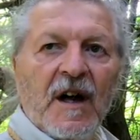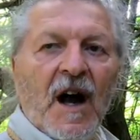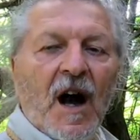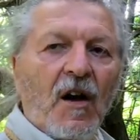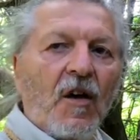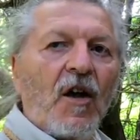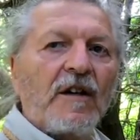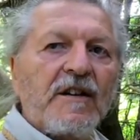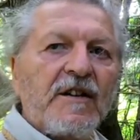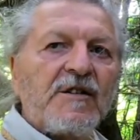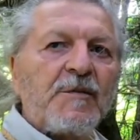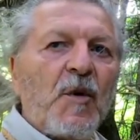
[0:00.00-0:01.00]
how long do
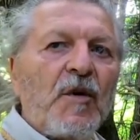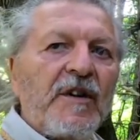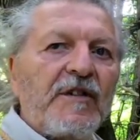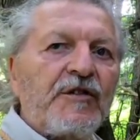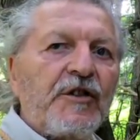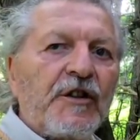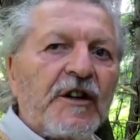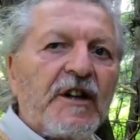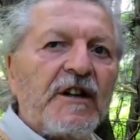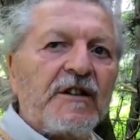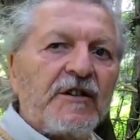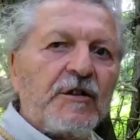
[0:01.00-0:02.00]
you suppose it
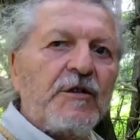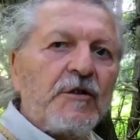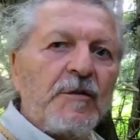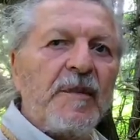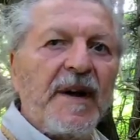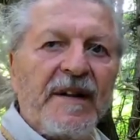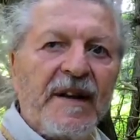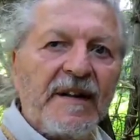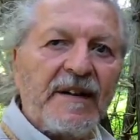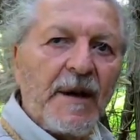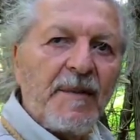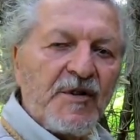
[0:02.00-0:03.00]
took to make
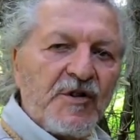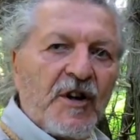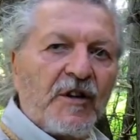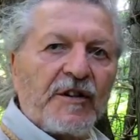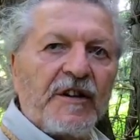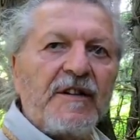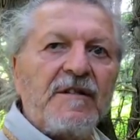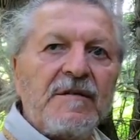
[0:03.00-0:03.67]
that type of shelter?